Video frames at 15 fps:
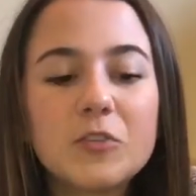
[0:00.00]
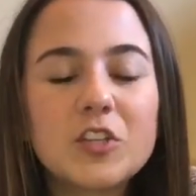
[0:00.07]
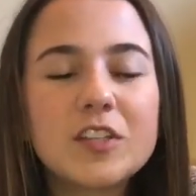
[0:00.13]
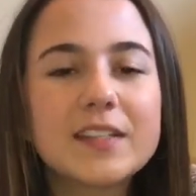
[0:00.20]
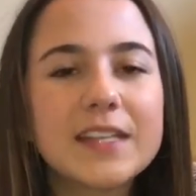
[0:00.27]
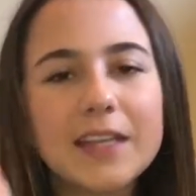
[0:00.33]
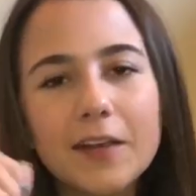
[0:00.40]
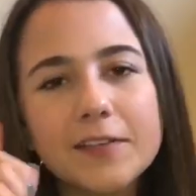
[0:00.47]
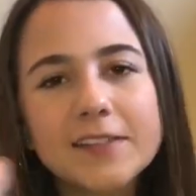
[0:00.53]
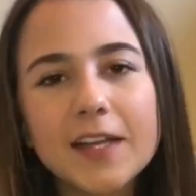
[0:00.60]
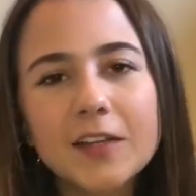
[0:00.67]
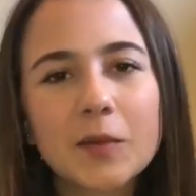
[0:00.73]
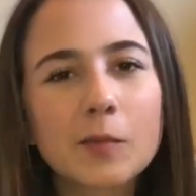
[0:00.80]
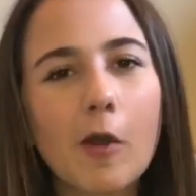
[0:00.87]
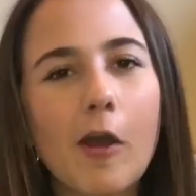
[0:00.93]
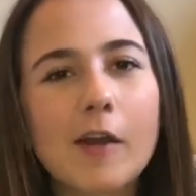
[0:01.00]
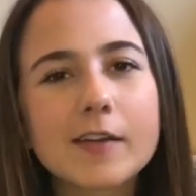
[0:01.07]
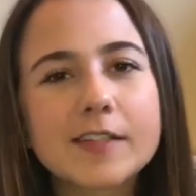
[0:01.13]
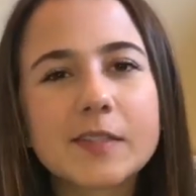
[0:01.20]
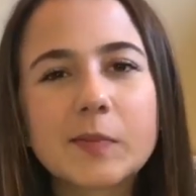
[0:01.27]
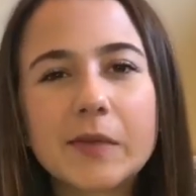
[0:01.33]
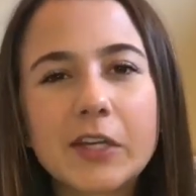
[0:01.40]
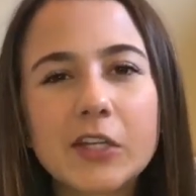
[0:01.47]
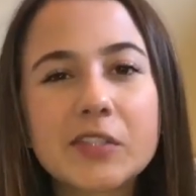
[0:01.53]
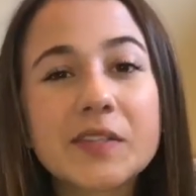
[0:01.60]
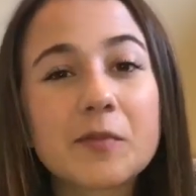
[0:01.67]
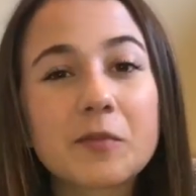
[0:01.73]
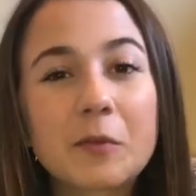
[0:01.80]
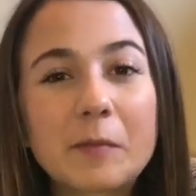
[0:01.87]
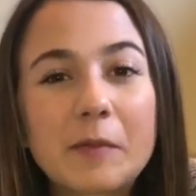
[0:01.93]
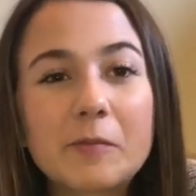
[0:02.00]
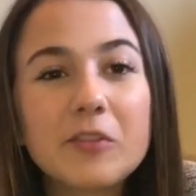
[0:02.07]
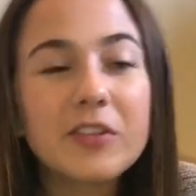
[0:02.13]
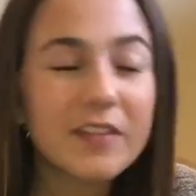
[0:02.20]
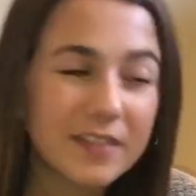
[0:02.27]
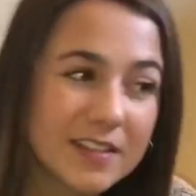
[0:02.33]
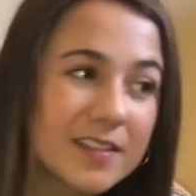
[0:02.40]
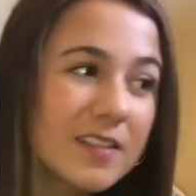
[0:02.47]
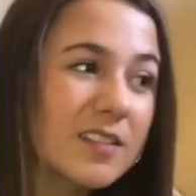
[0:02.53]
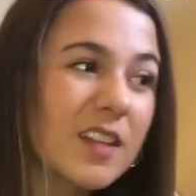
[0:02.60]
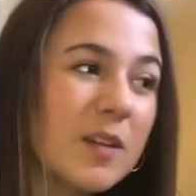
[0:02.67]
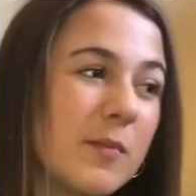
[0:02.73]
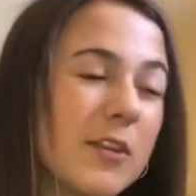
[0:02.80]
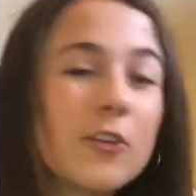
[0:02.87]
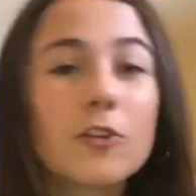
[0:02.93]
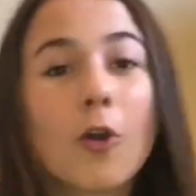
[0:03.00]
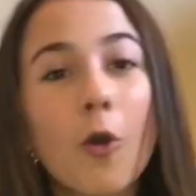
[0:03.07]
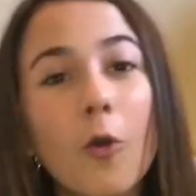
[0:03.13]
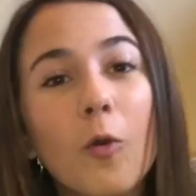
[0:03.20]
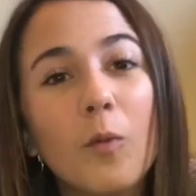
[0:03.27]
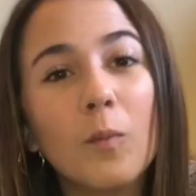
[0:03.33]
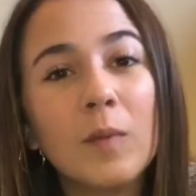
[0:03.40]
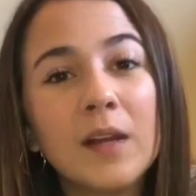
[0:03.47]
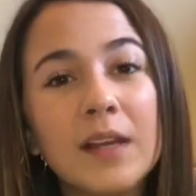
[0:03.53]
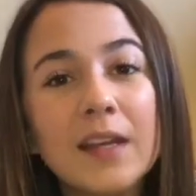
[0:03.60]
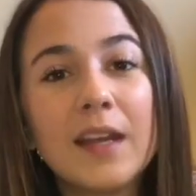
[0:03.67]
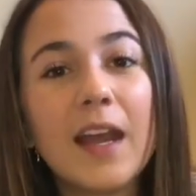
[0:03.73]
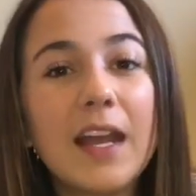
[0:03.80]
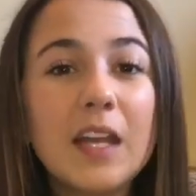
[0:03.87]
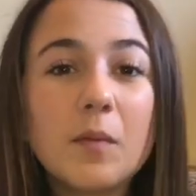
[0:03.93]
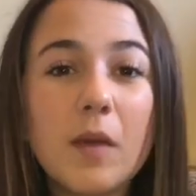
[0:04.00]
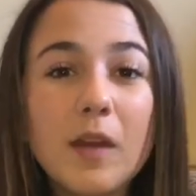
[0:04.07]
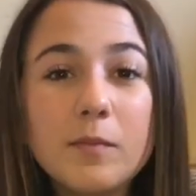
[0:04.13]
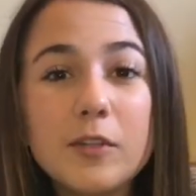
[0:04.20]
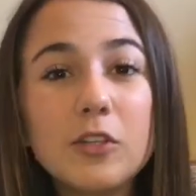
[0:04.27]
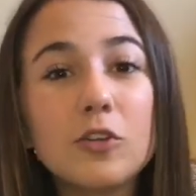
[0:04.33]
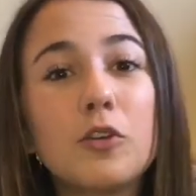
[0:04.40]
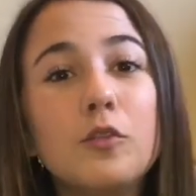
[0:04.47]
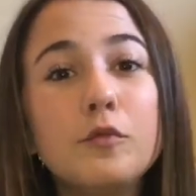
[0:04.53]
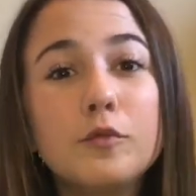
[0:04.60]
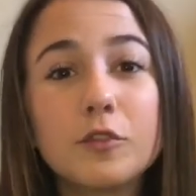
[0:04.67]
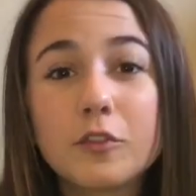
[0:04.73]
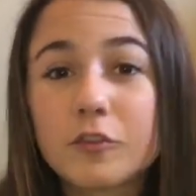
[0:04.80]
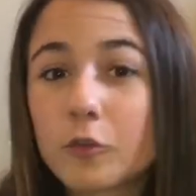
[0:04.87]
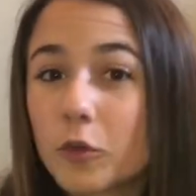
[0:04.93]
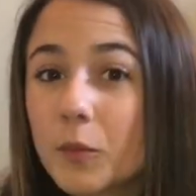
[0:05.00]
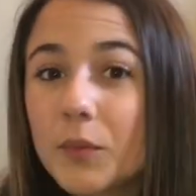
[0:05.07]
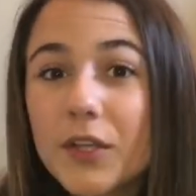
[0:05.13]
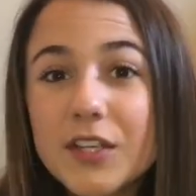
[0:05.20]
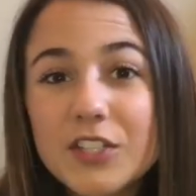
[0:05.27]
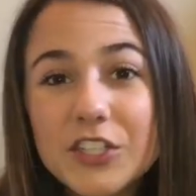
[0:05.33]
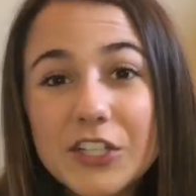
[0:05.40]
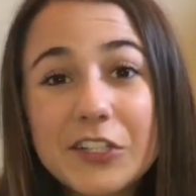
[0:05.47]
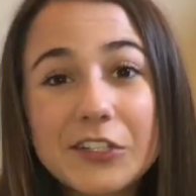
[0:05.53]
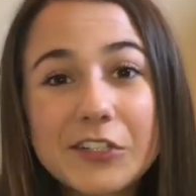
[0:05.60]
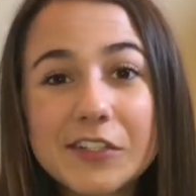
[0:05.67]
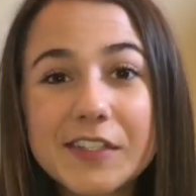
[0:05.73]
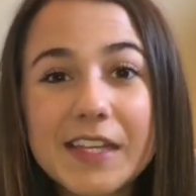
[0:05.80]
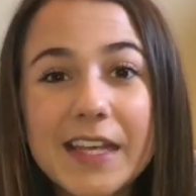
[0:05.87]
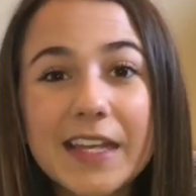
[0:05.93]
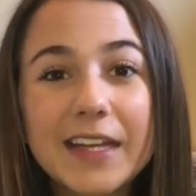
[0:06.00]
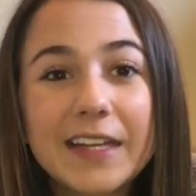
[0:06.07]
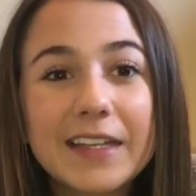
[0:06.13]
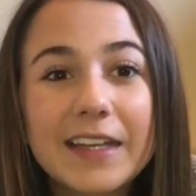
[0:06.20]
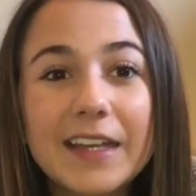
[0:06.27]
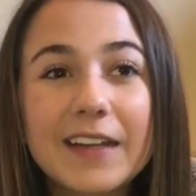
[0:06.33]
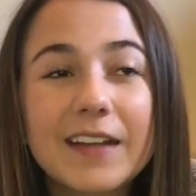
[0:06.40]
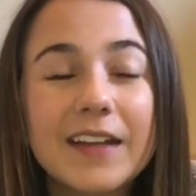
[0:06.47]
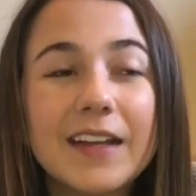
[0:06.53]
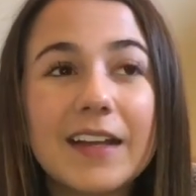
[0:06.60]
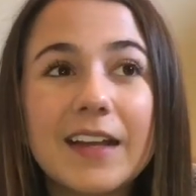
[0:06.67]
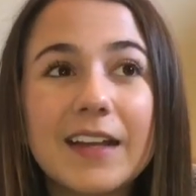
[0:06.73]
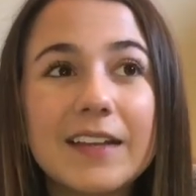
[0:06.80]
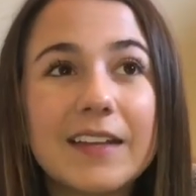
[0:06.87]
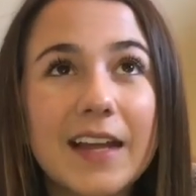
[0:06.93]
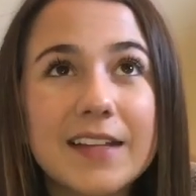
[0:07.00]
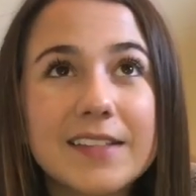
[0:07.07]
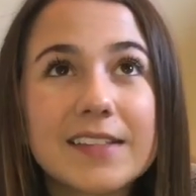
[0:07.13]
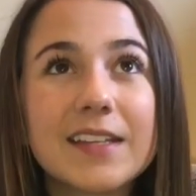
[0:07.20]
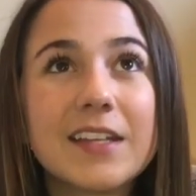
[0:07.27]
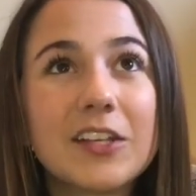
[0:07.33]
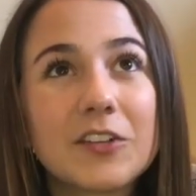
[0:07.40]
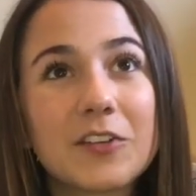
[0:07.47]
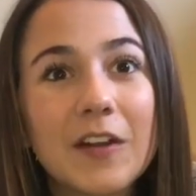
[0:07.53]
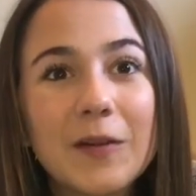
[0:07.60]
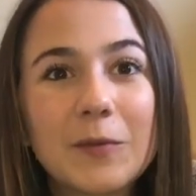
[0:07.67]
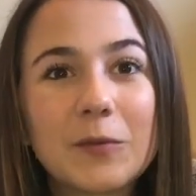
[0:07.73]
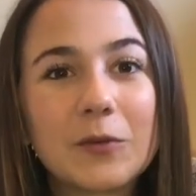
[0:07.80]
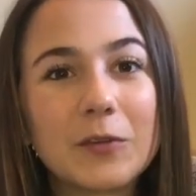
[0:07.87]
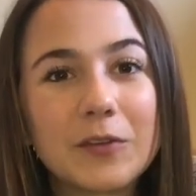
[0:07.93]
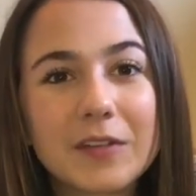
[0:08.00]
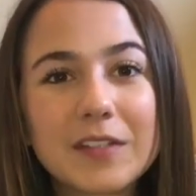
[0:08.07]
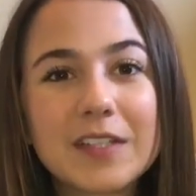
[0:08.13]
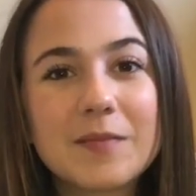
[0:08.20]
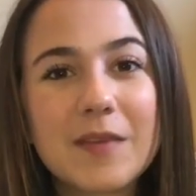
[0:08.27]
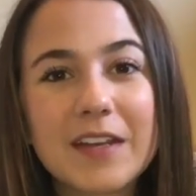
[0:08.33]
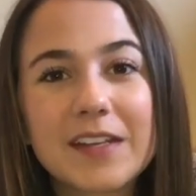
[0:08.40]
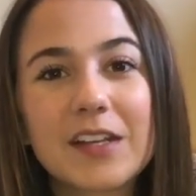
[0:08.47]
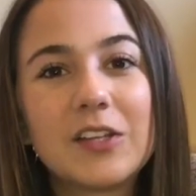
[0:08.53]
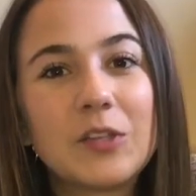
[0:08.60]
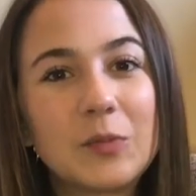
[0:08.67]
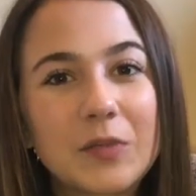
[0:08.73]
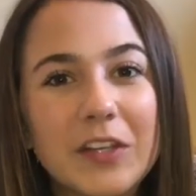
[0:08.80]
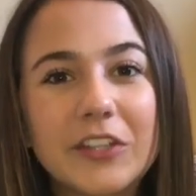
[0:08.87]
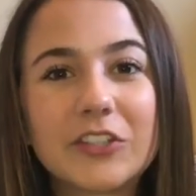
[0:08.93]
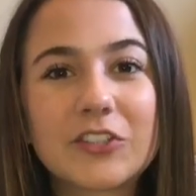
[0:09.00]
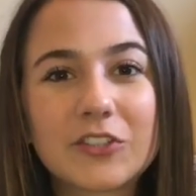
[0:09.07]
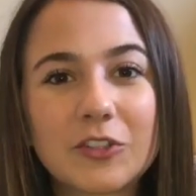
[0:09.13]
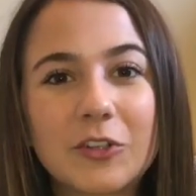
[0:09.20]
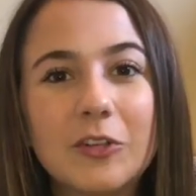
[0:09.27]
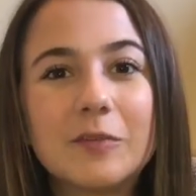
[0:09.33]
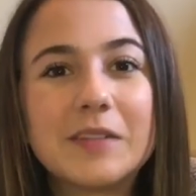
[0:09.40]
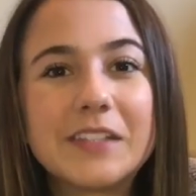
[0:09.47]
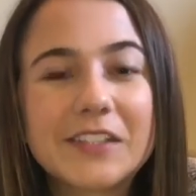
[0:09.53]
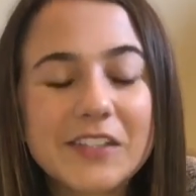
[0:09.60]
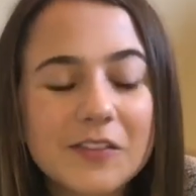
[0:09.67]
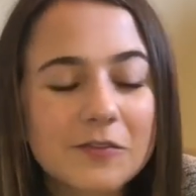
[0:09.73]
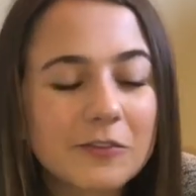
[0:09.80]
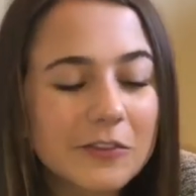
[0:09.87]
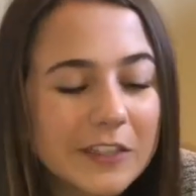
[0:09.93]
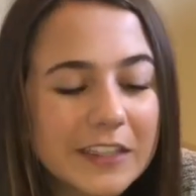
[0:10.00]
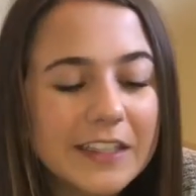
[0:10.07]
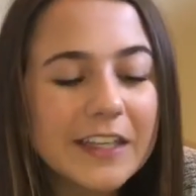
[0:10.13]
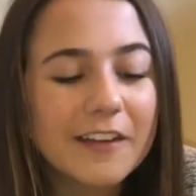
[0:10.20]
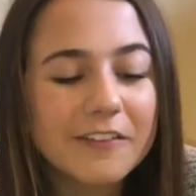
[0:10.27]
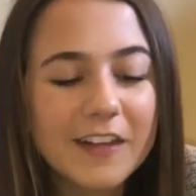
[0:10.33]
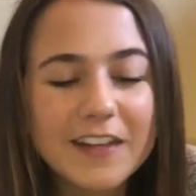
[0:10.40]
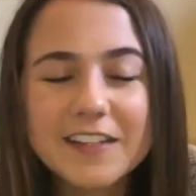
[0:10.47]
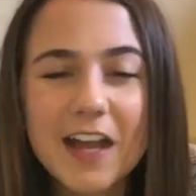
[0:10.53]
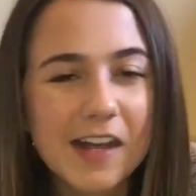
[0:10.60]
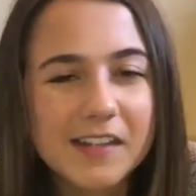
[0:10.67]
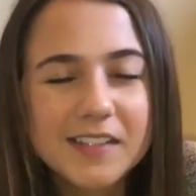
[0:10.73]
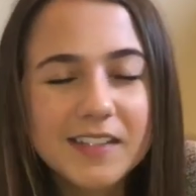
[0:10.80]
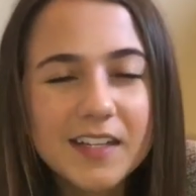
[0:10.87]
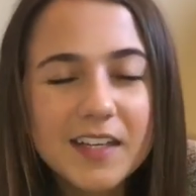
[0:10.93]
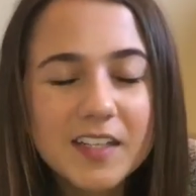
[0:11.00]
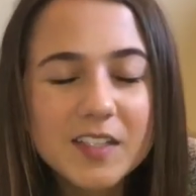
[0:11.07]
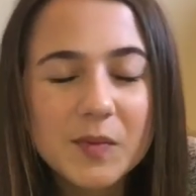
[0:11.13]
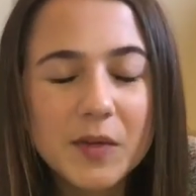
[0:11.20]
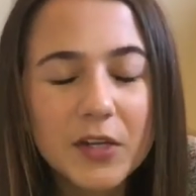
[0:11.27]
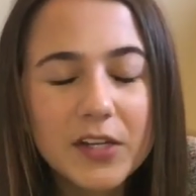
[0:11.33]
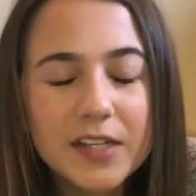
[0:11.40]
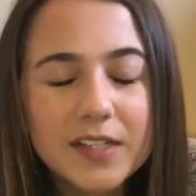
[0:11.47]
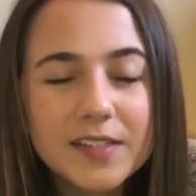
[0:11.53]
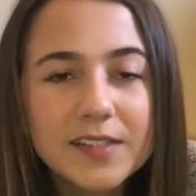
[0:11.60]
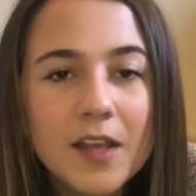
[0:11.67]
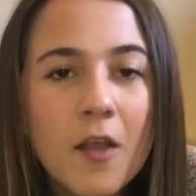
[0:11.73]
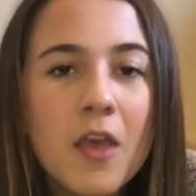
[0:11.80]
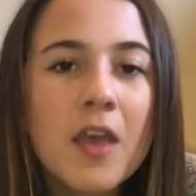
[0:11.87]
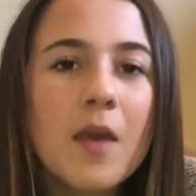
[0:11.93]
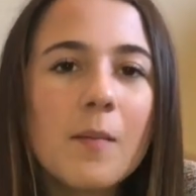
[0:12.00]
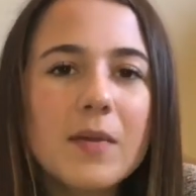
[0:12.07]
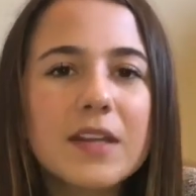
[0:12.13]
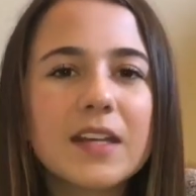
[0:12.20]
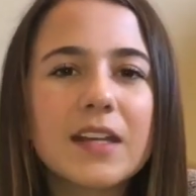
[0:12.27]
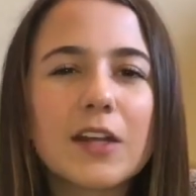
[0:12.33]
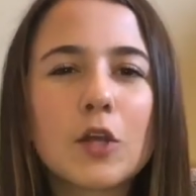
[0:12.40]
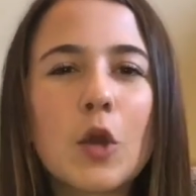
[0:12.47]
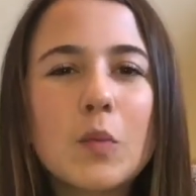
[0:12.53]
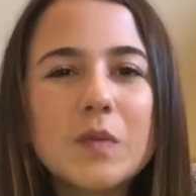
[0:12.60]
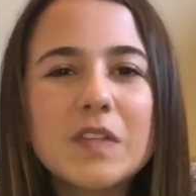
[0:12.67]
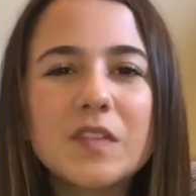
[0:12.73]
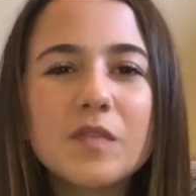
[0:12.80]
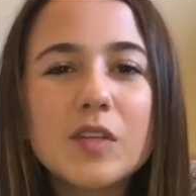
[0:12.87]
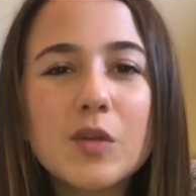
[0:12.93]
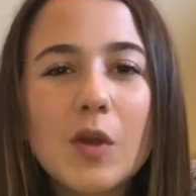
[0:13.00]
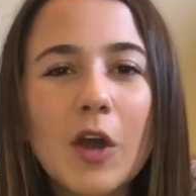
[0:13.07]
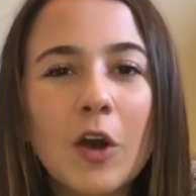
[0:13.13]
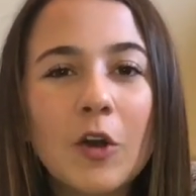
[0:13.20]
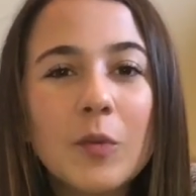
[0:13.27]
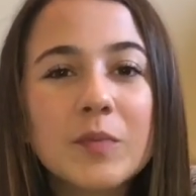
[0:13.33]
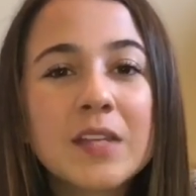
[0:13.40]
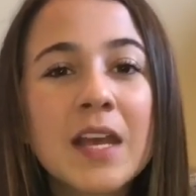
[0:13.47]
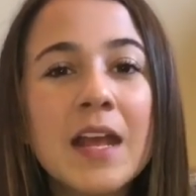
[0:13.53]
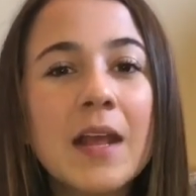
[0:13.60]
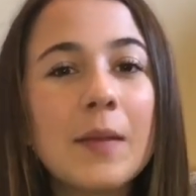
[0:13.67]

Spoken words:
Just think outside the box, because remember that this is going to be your home, and it might be your home for 4+ years, and that's incredible to make a new place your home. It's really a fantastic experience. But again, I hope this video helped.